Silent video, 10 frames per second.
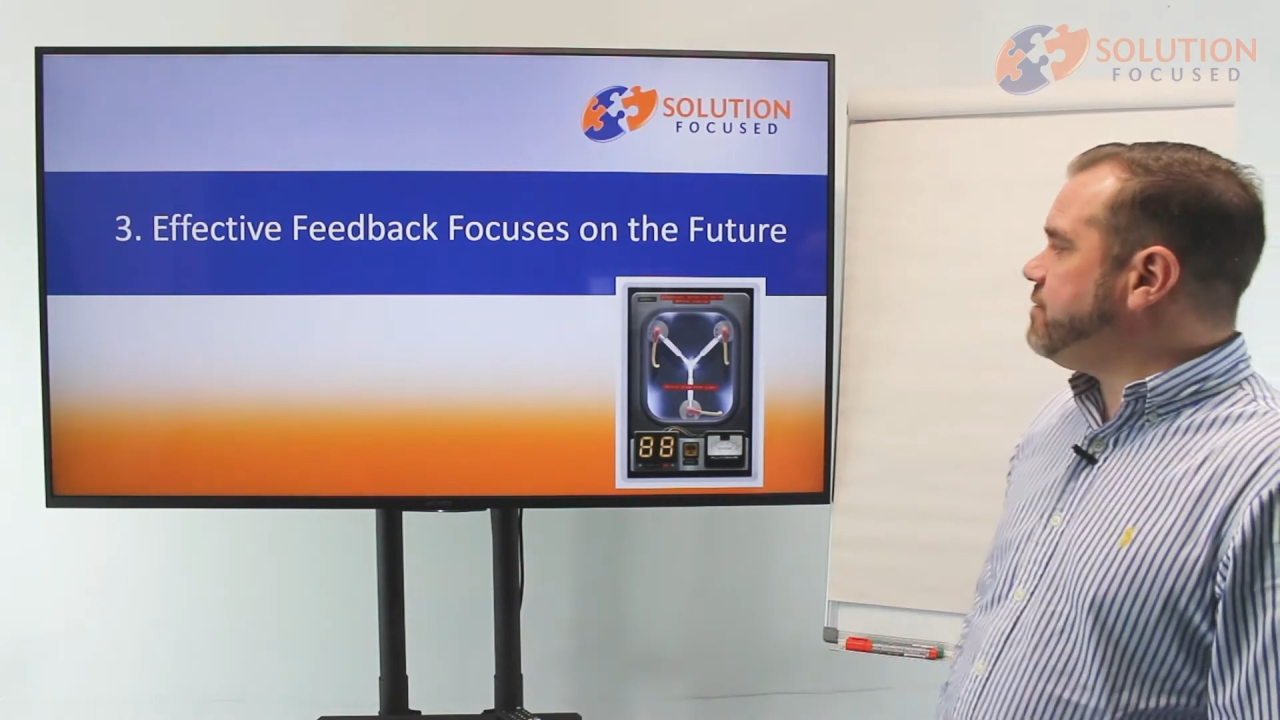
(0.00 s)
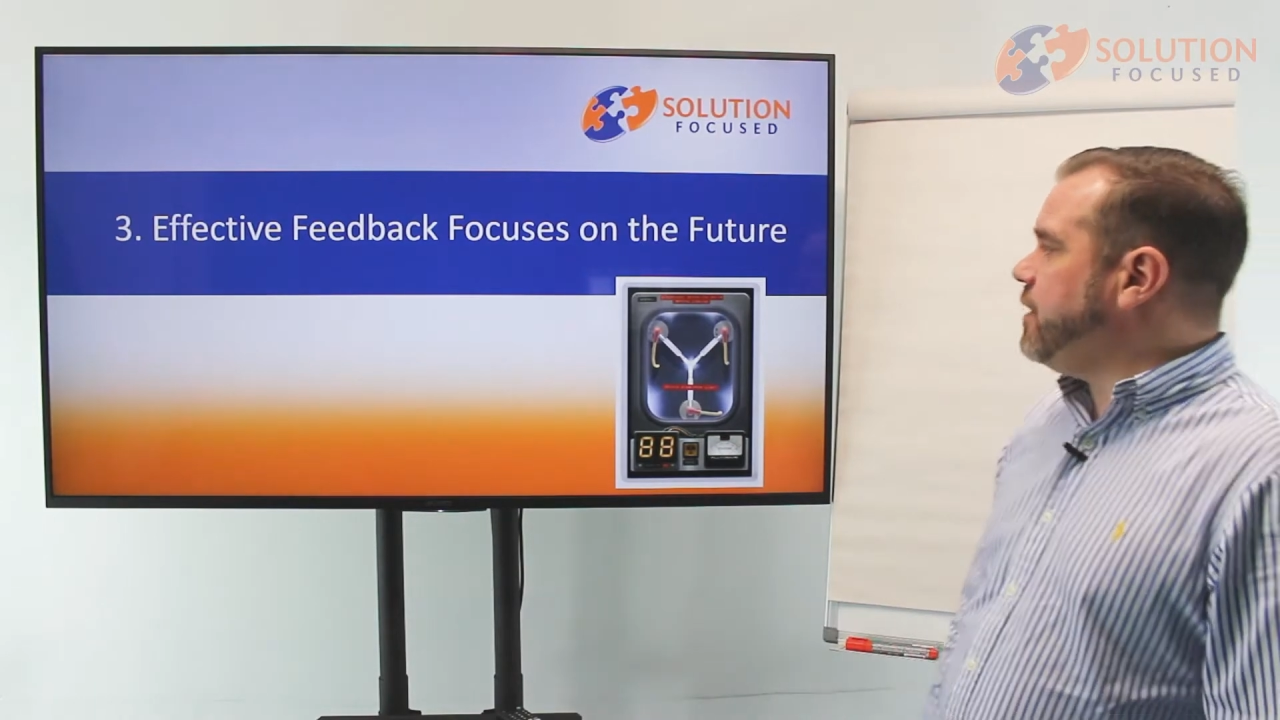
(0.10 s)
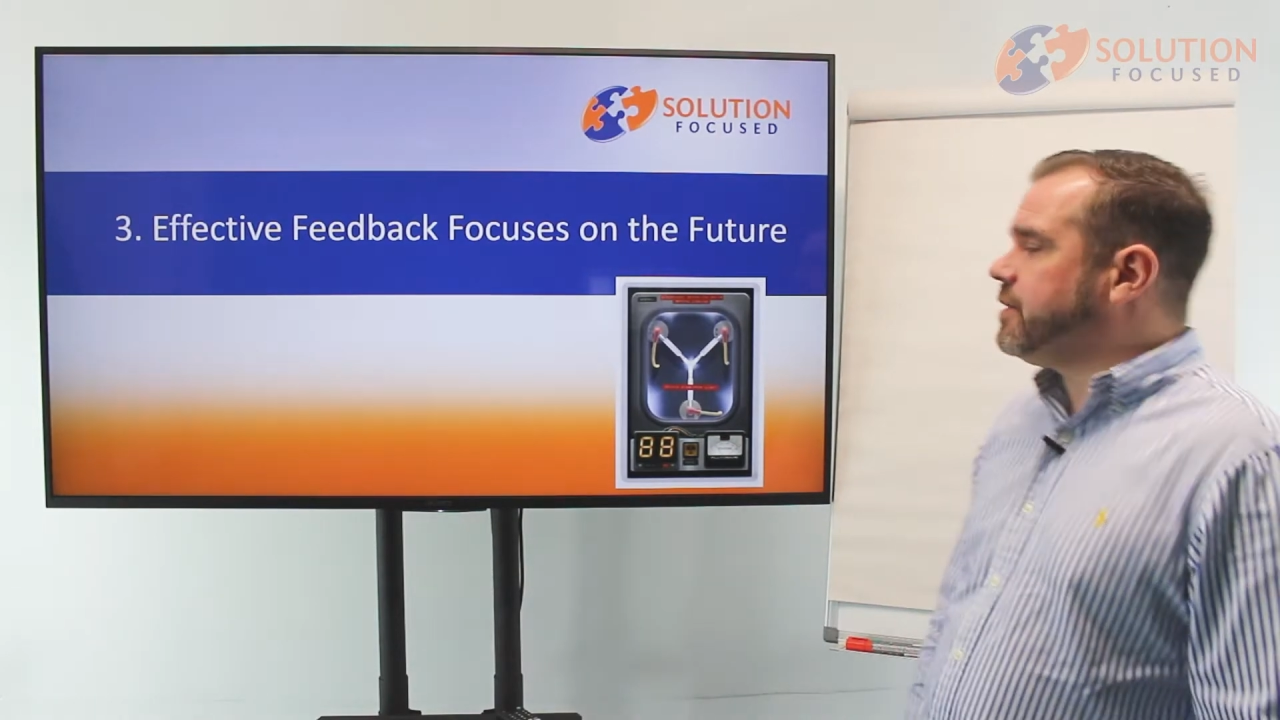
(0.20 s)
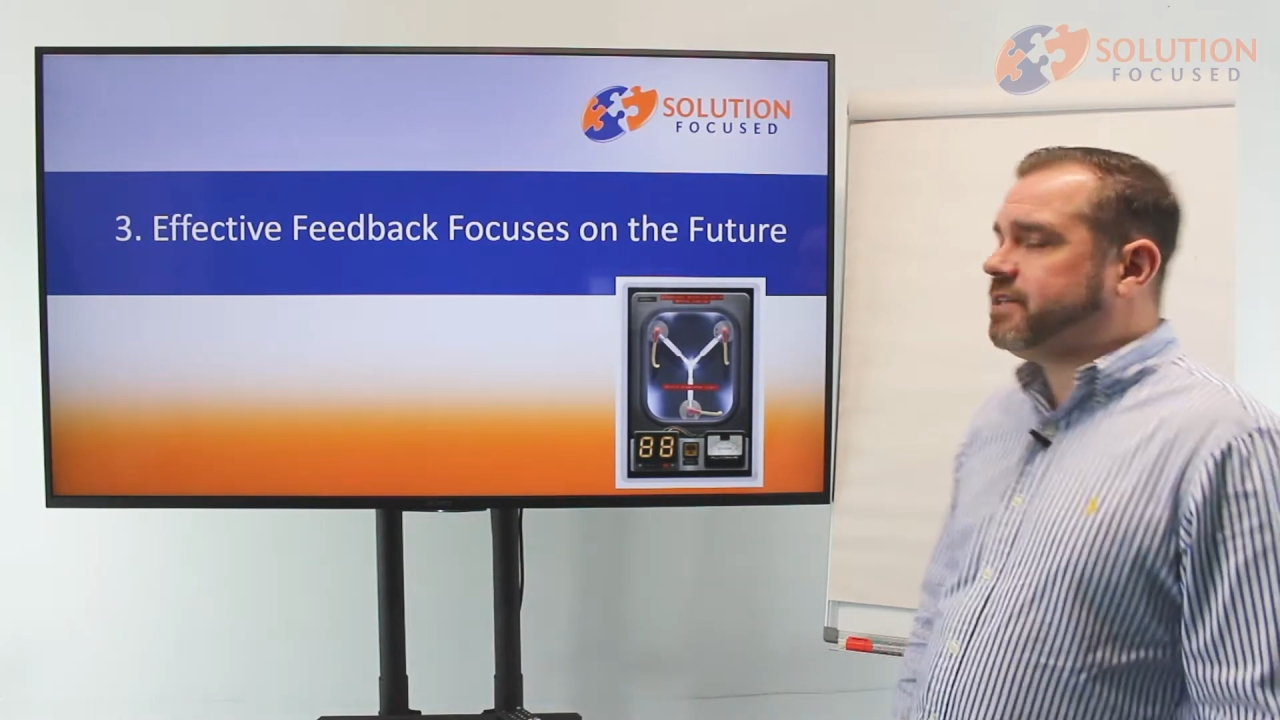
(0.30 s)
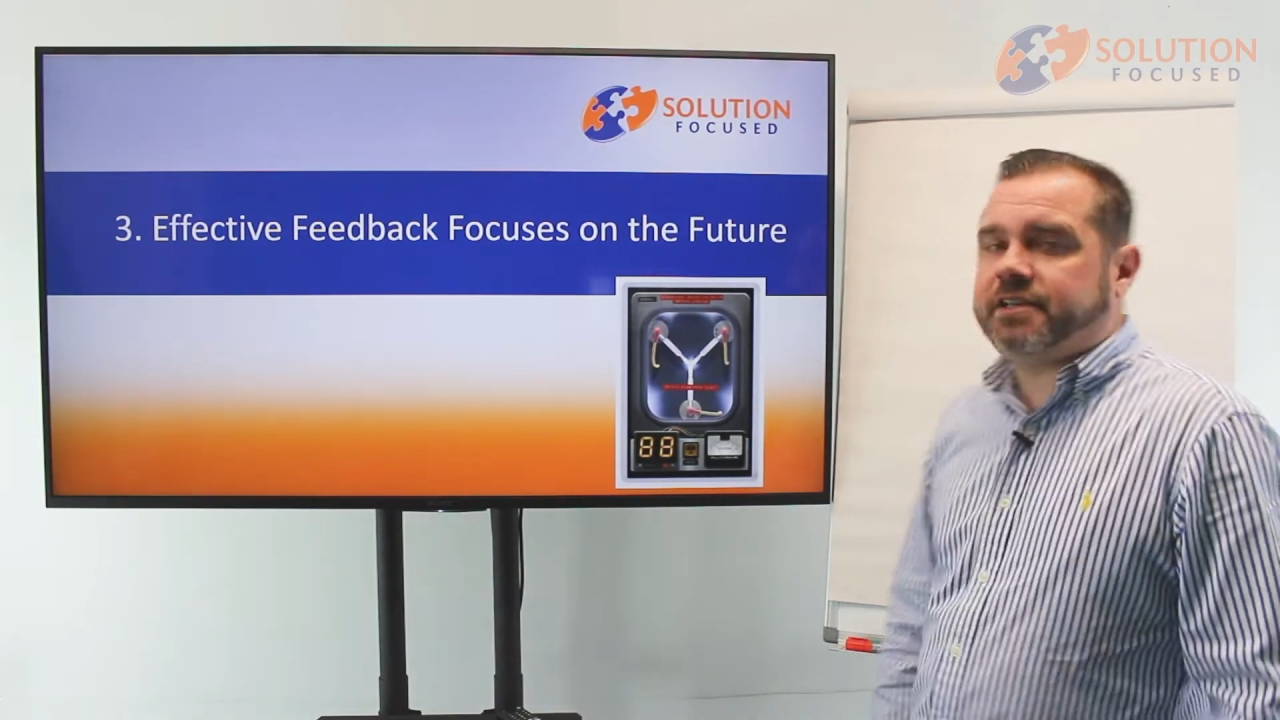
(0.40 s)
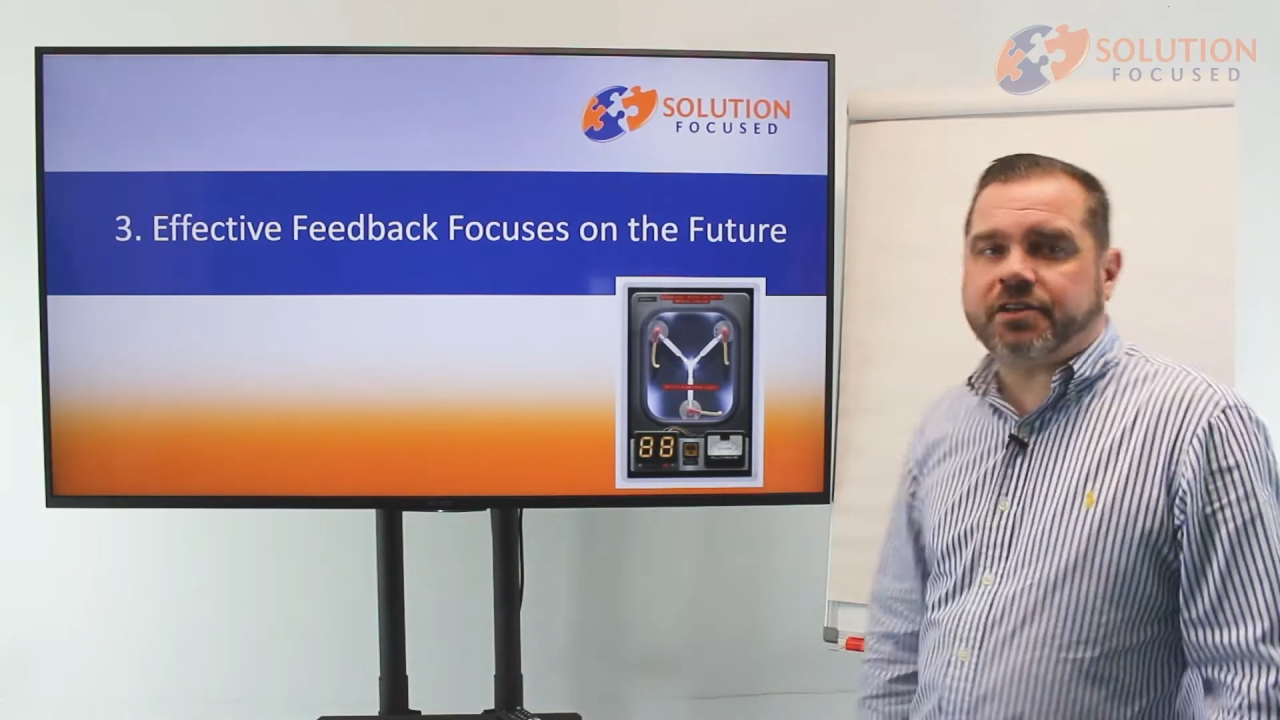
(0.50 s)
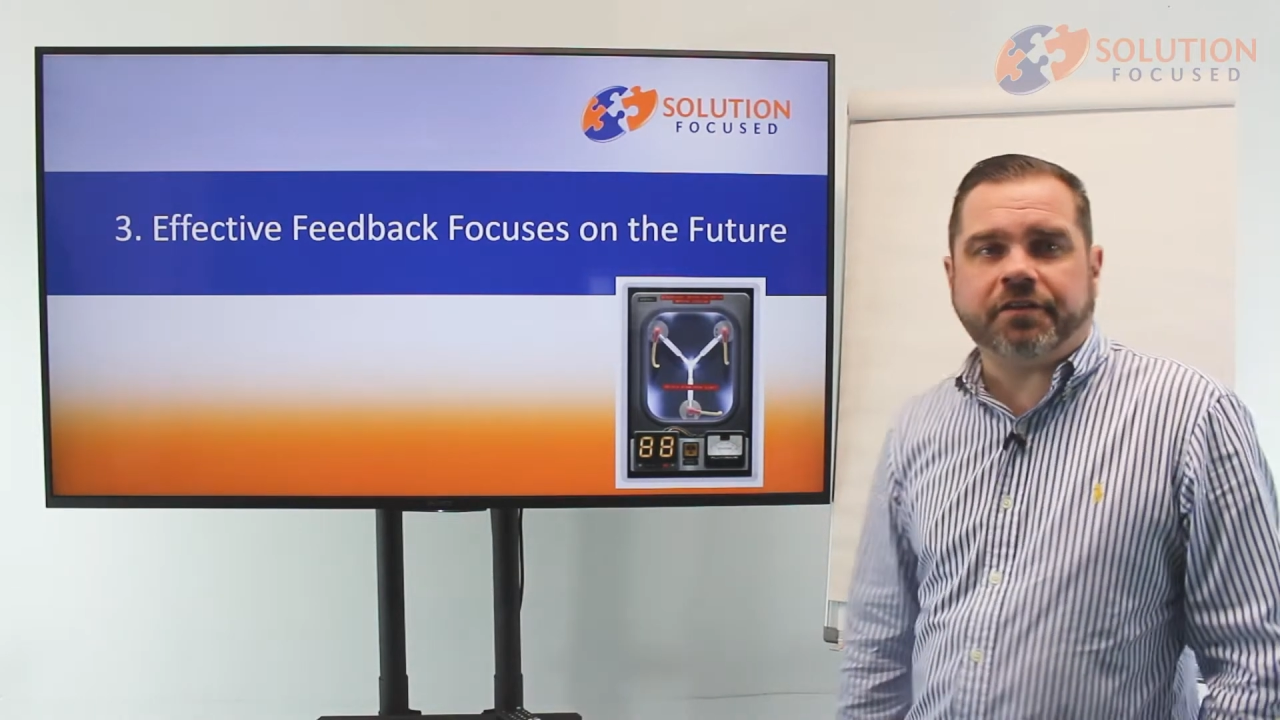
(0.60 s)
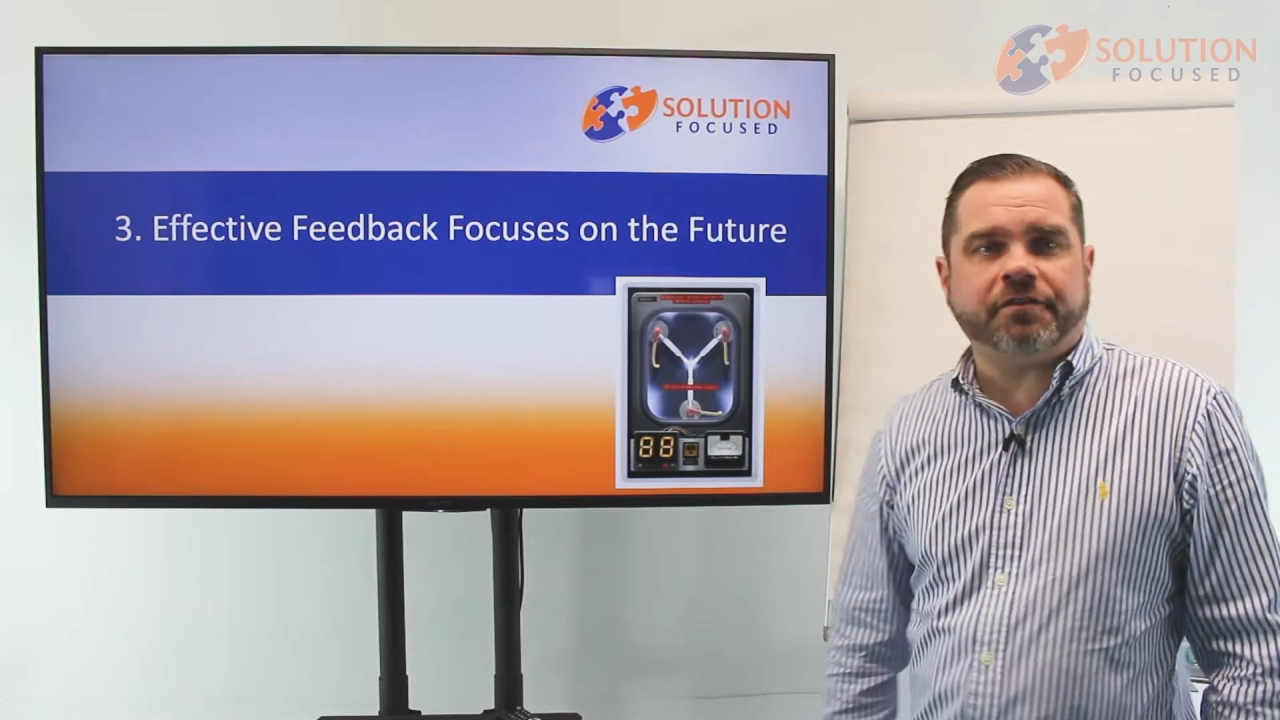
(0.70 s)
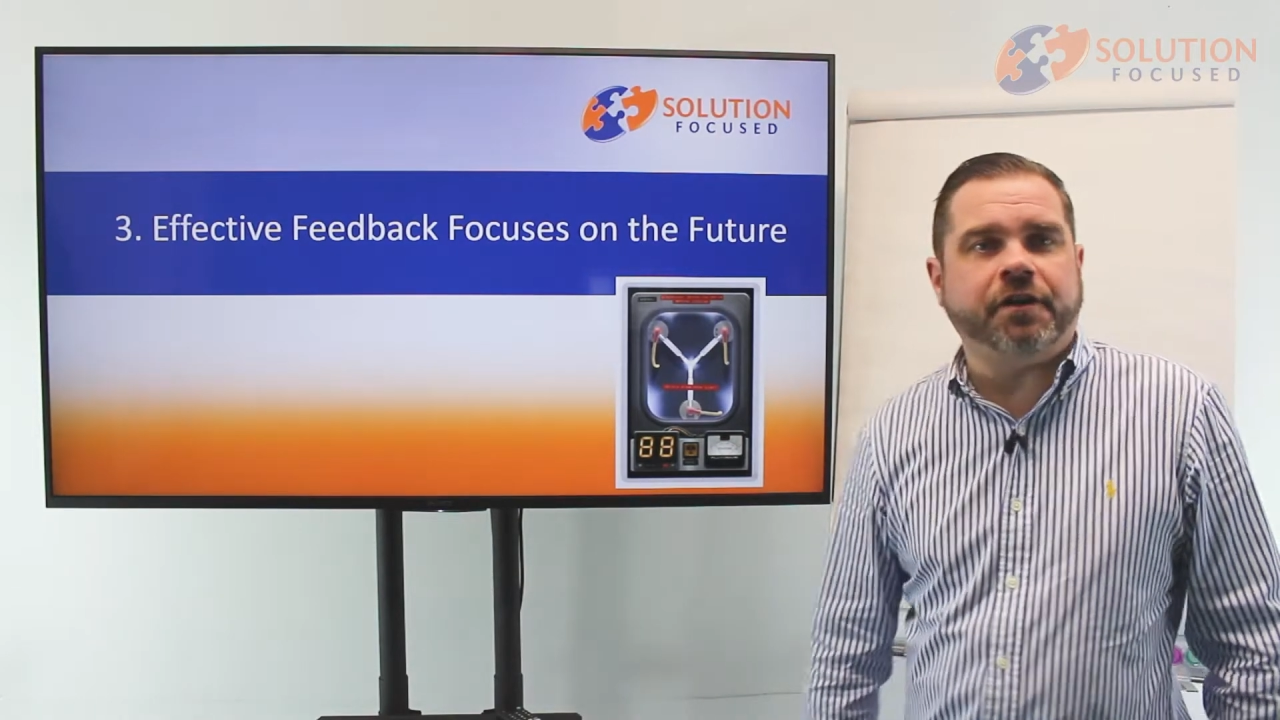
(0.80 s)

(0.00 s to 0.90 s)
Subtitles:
focuses on the